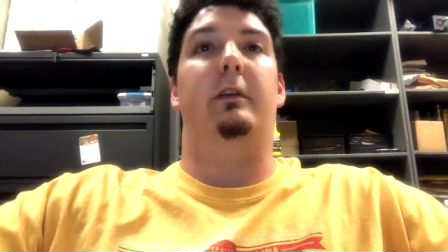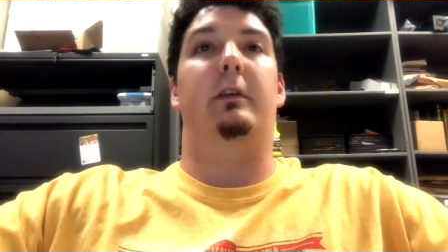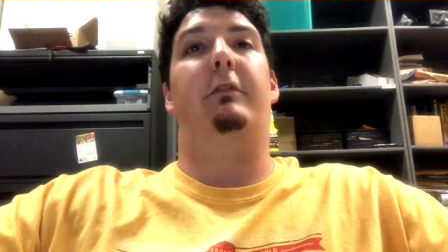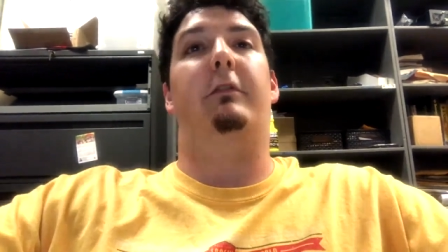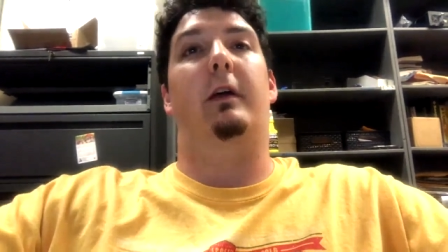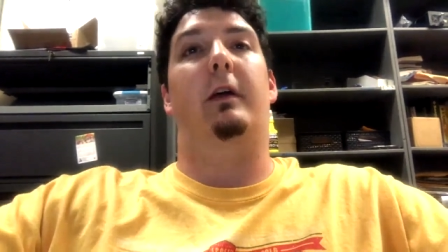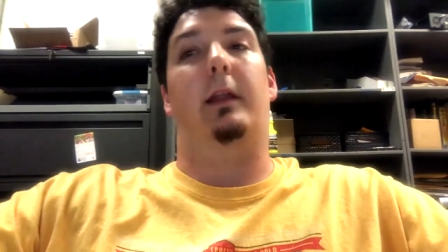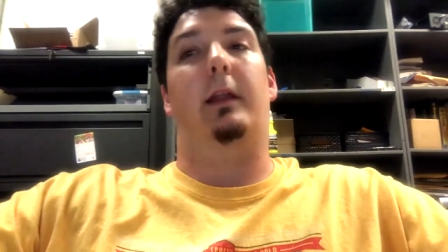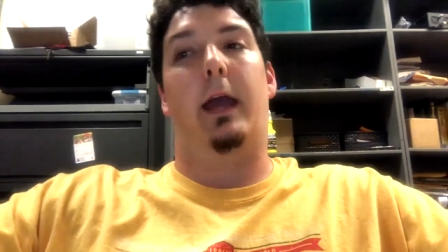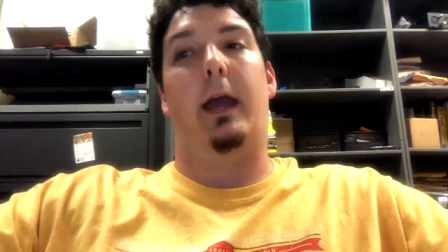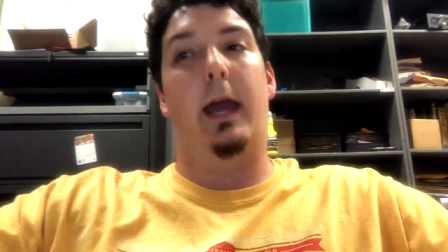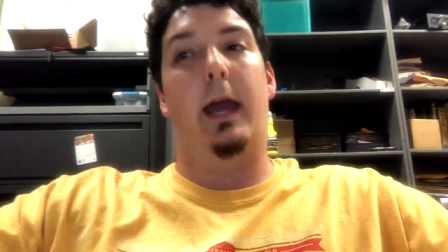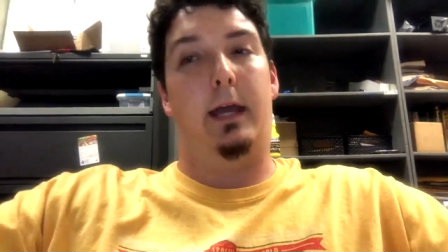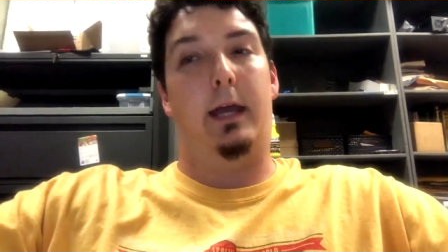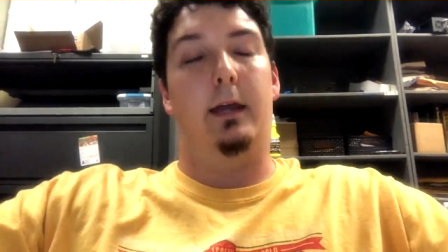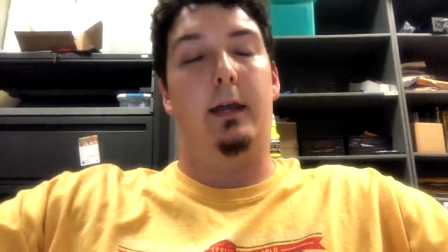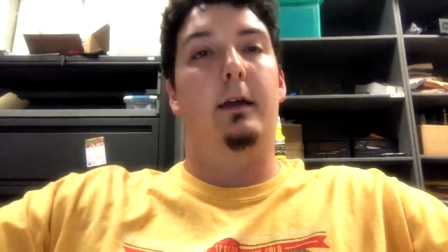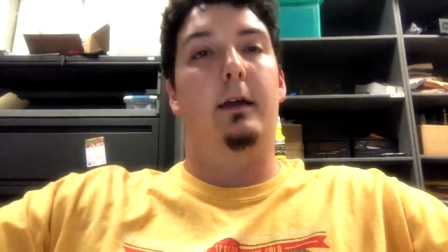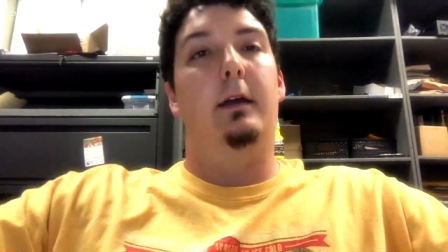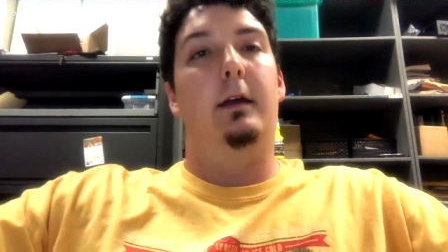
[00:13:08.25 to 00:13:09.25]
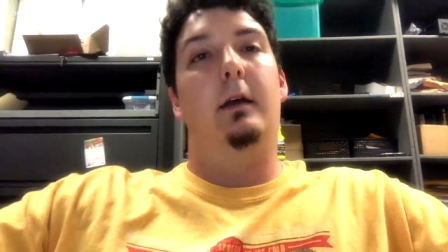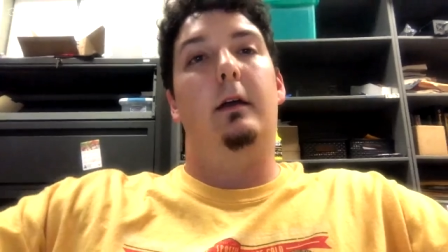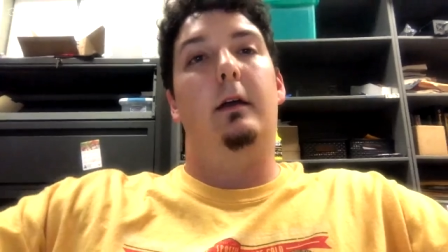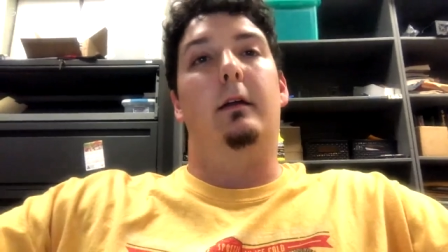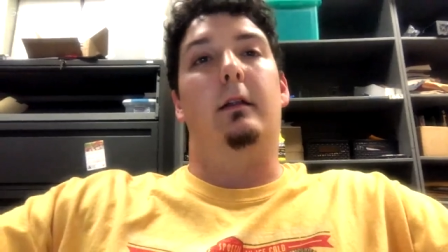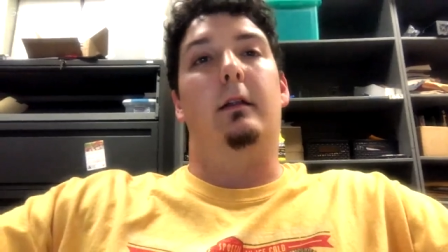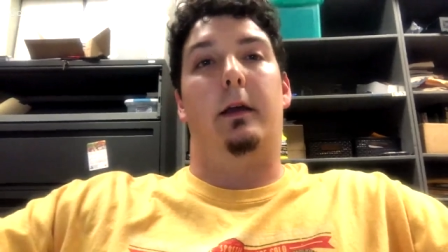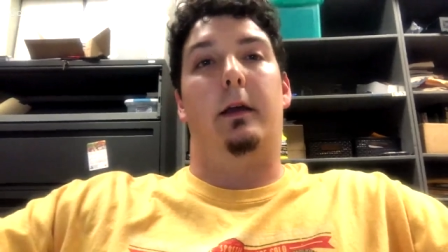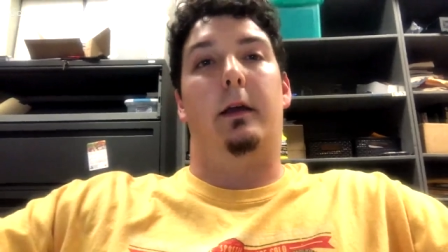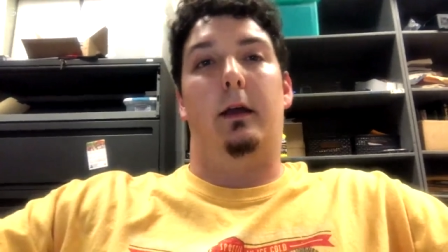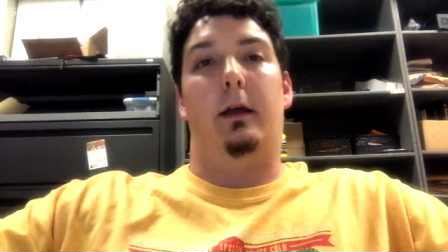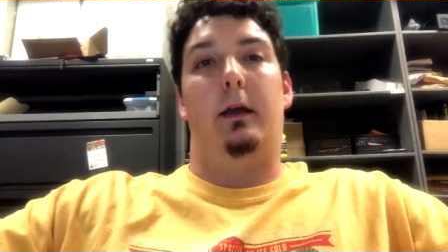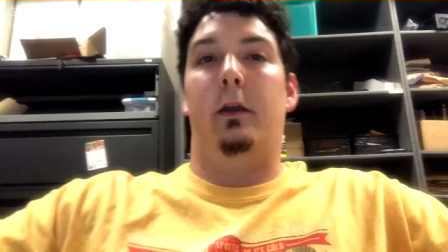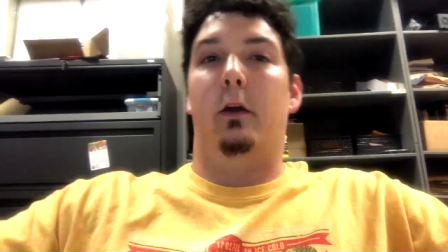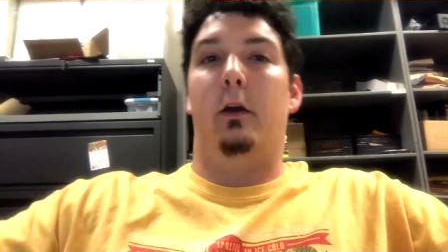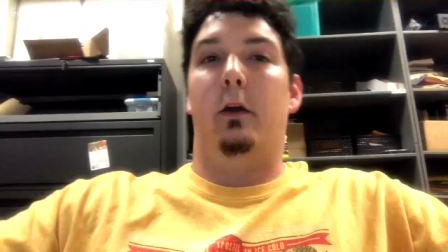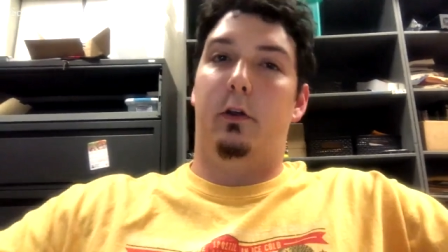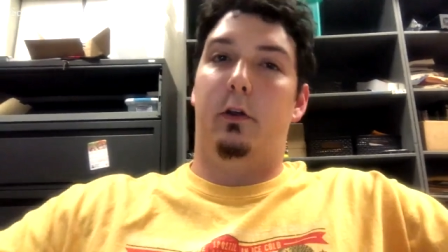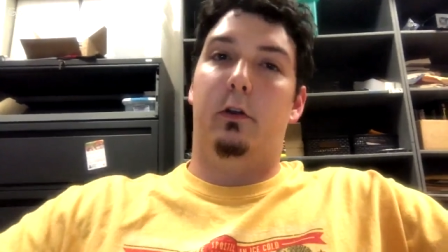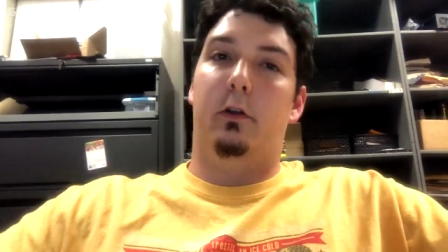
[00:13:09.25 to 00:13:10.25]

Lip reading: like, hey, like, I